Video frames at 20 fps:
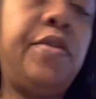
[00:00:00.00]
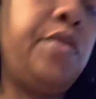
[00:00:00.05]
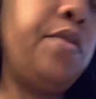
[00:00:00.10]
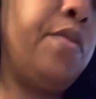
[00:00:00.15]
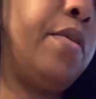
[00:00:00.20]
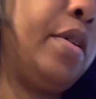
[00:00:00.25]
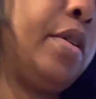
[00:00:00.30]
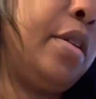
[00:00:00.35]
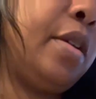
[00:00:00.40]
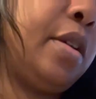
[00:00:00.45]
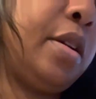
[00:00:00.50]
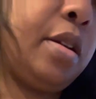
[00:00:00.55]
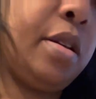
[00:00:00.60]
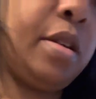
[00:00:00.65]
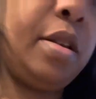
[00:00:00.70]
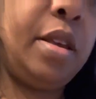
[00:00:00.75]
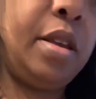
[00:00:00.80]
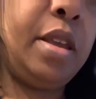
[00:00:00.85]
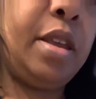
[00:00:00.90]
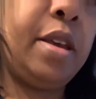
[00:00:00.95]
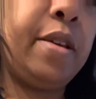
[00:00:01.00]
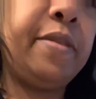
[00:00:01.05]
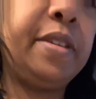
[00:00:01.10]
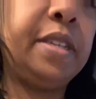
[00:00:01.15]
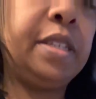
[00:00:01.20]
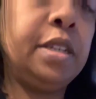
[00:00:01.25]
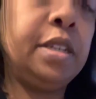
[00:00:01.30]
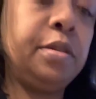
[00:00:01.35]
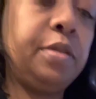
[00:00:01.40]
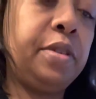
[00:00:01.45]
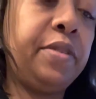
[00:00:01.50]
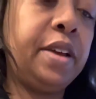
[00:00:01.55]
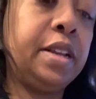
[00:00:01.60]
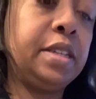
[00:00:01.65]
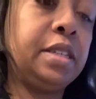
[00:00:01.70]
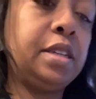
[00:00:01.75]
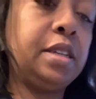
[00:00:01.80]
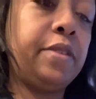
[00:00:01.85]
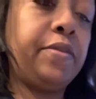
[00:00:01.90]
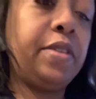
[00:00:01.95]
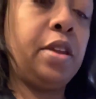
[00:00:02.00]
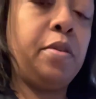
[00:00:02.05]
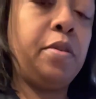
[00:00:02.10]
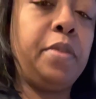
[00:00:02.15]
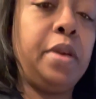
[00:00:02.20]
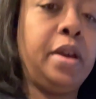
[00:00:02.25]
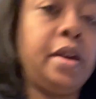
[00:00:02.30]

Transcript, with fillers: For gifts, because we got stuff that'll be